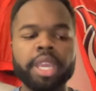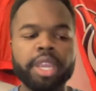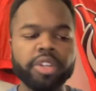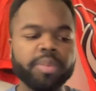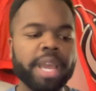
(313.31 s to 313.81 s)

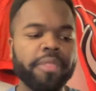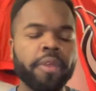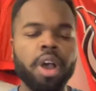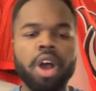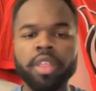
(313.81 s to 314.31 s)
Here's my
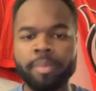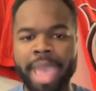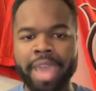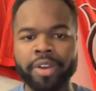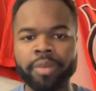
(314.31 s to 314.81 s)
thought on the
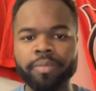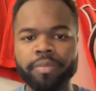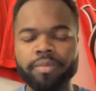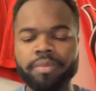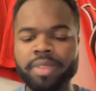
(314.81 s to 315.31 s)
matter.
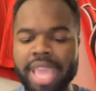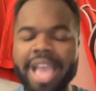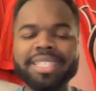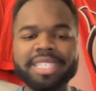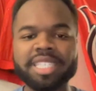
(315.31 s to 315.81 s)

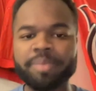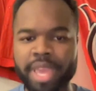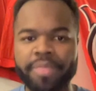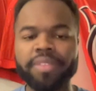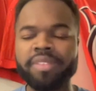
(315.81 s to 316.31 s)
Yes,
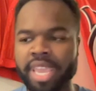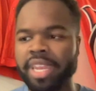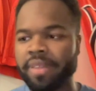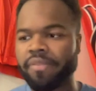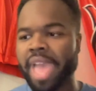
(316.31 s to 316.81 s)
Smith
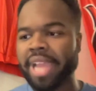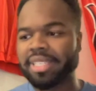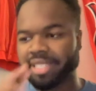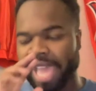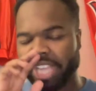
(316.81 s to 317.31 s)
did in fact
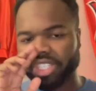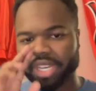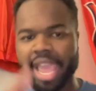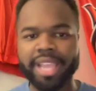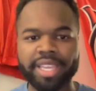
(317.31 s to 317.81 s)
slash
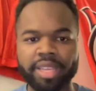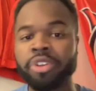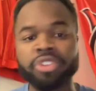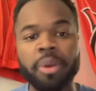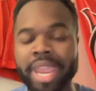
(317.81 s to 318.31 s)
Konecny.
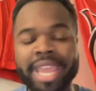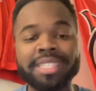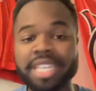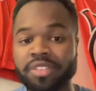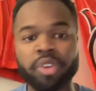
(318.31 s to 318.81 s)
There's no
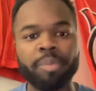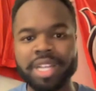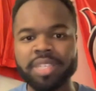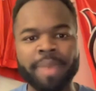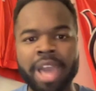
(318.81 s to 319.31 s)
ands, ifs, or
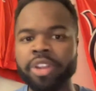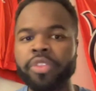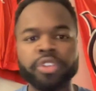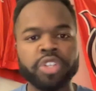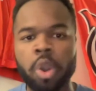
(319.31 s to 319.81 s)
buts about it.
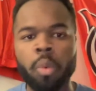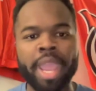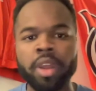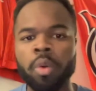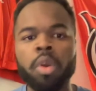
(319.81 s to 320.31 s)
There's no
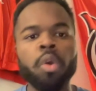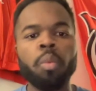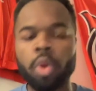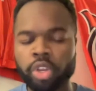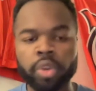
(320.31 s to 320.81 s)
way to
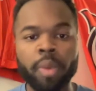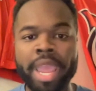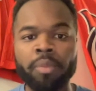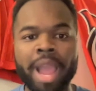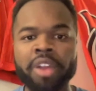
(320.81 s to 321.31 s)
work your
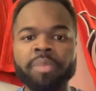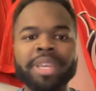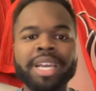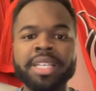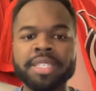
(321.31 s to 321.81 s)
way around it
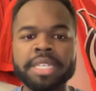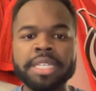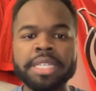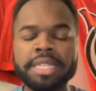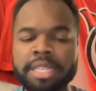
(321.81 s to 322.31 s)
because
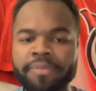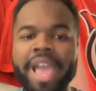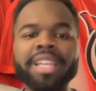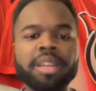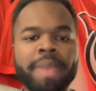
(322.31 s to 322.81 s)
the
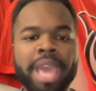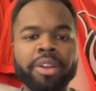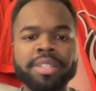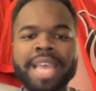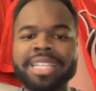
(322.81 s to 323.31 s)
fact of the
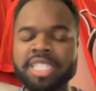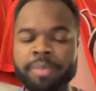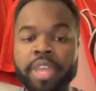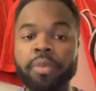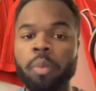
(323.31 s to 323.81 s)
matter is that
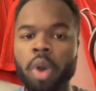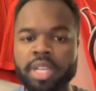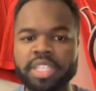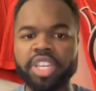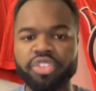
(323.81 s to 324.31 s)
Smith
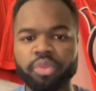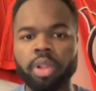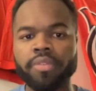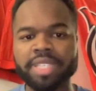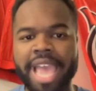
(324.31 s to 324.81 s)
was in
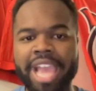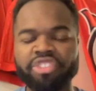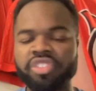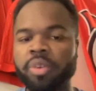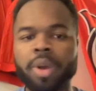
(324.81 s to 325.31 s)
control of his
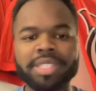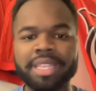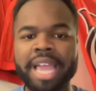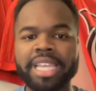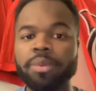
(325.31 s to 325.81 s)
actions. It
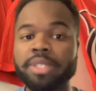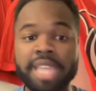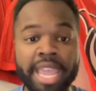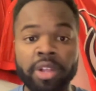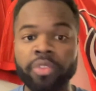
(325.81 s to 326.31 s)
wasn't like he was
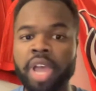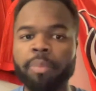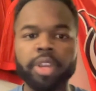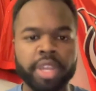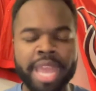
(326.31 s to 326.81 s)
tangled
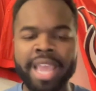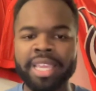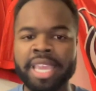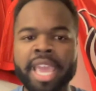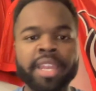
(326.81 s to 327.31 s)
up with
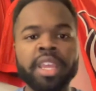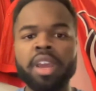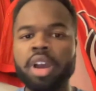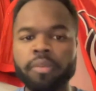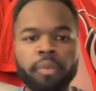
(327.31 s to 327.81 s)
Konecny and
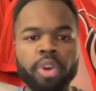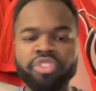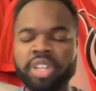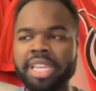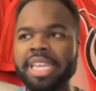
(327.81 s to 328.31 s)

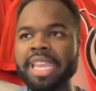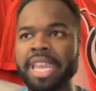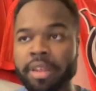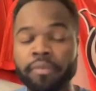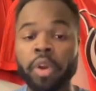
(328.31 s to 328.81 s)
unfortunately he
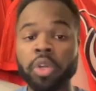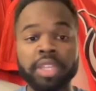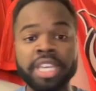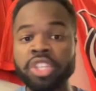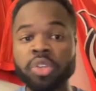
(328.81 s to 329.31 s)

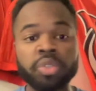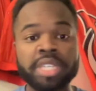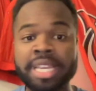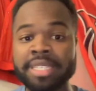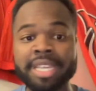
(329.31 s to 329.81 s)
inadvertently used
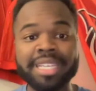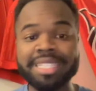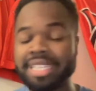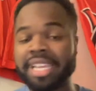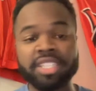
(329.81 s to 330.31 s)
his
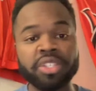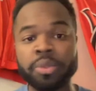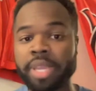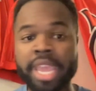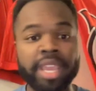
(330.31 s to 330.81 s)
stick
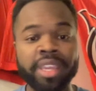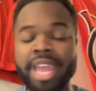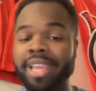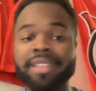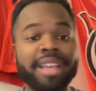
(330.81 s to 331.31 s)
to hit
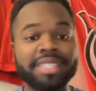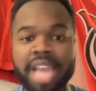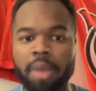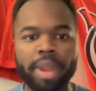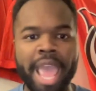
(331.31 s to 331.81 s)
Konecny. That's
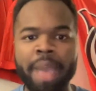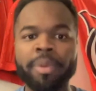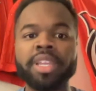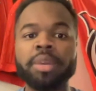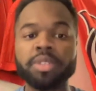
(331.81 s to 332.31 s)
not what
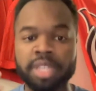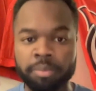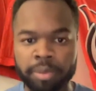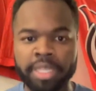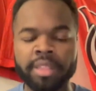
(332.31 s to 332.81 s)
happened. He was
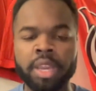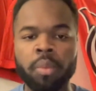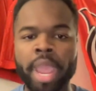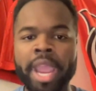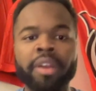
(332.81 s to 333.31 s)
completely
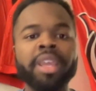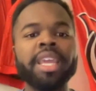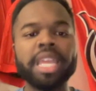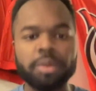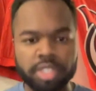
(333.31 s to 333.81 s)
aware.
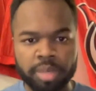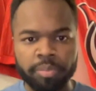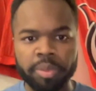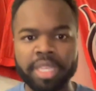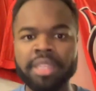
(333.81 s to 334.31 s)
He was
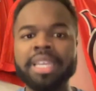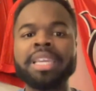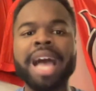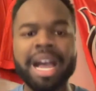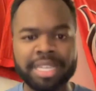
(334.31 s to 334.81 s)
completely
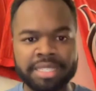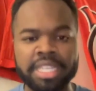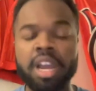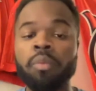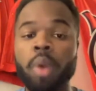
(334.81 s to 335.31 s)

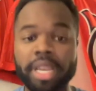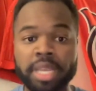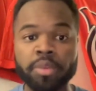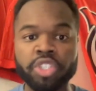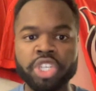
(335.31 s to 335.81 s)
cognizant of what
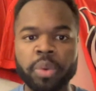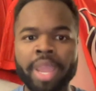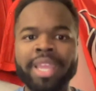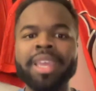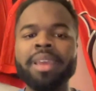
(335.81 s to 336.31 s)
he was
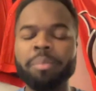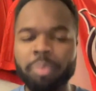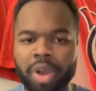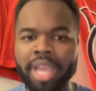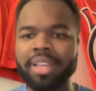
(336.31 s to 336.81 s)
doing.
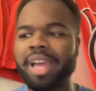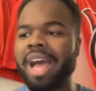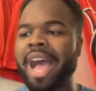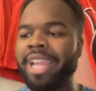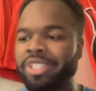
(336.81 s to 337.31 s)
But
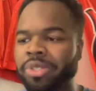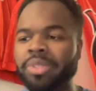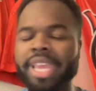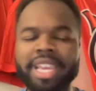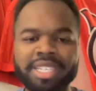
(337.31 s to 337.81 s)
I do
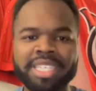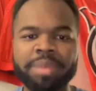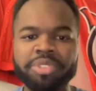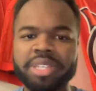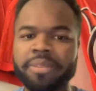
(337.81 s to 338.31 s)
take
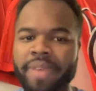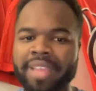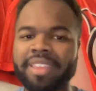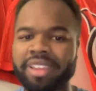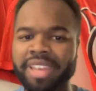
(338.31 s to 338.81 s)
exception to the
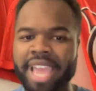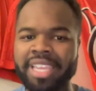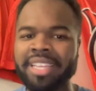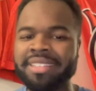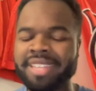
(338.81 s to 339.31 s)
fact that
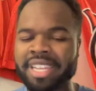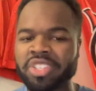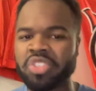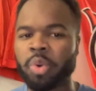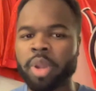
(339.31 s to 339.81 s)
Konecny did
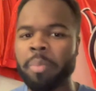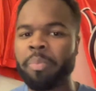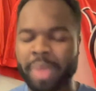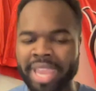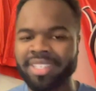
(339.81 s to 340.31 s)
sort
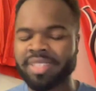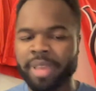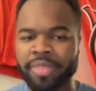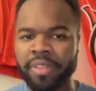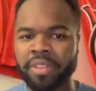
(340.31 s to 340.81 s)
of bait
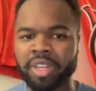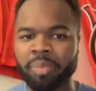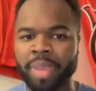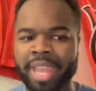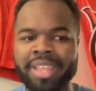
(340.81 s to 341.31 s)
Smith a little
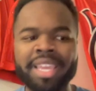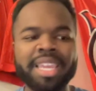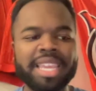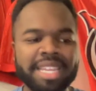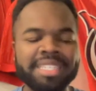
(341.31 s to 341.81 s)
bit.
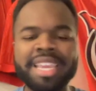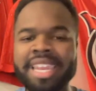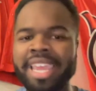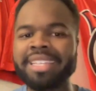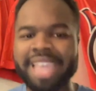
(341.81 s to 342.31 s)
He
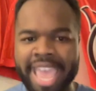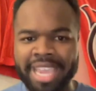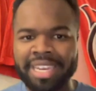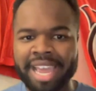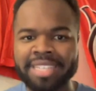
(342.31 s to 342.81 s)
did
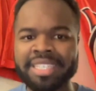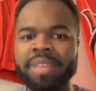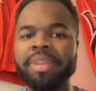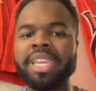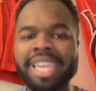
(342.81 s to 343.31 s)
antagonize
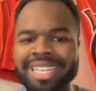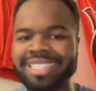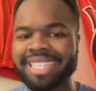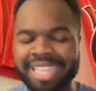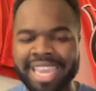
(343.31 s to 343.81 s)
him, he
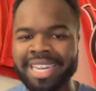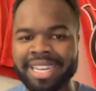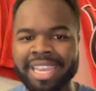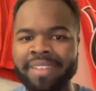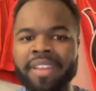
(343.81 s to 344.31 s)
instigated
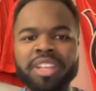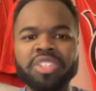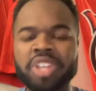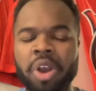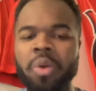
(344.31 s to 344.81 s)
it.
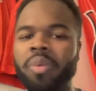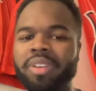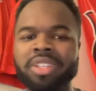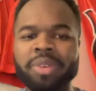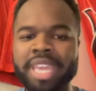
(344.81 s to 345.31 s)
So
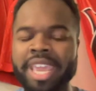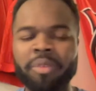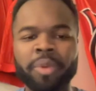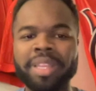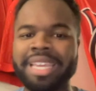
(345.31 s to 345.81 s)
you can't
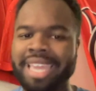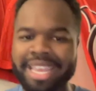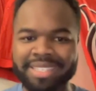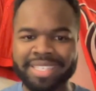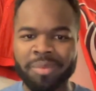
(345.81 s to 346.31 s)
really
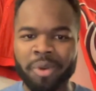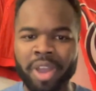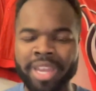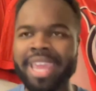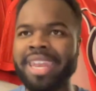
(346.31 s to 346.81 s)
hit
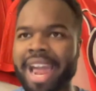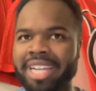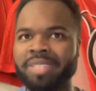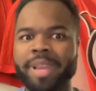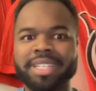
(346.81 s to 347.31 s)
someone and not
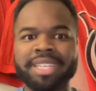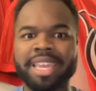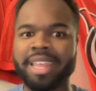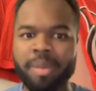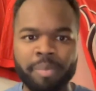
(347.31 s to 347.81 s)
expect to
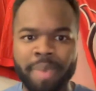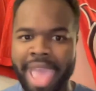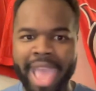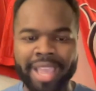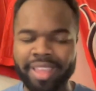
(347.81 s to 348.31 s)
get hit
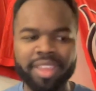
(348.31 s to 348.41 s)
back.